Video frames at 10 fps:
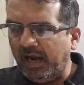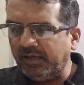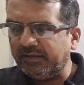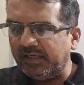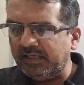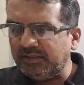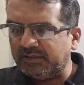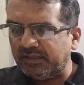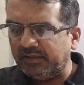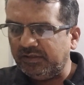At the
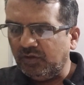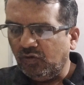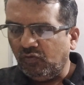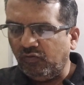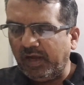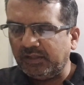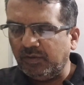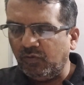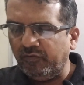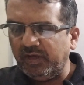instant
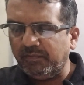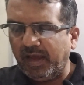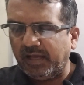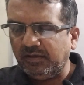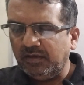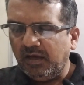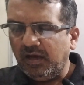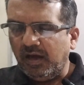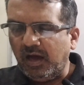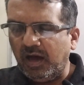when the moving men
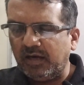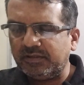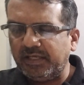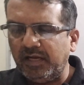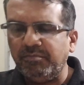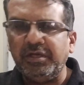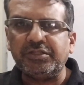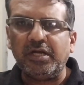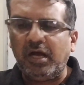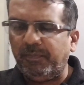are 10
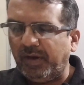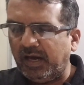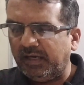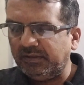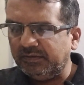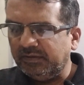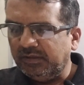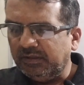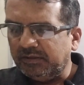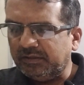meter apart,
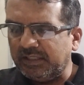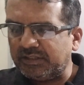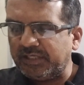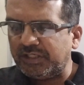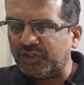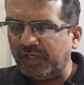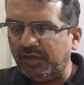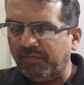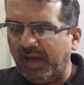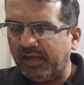the
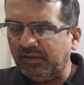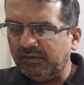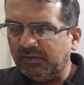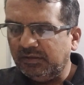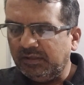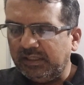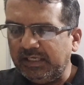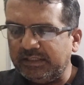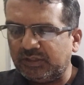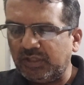stationary man
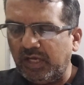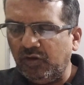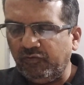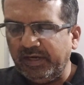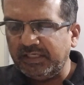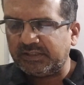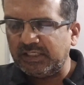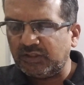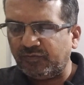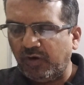is
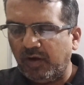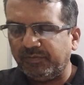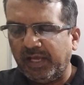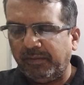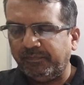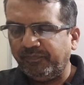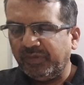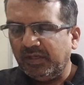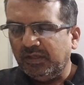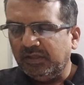equidistant from them.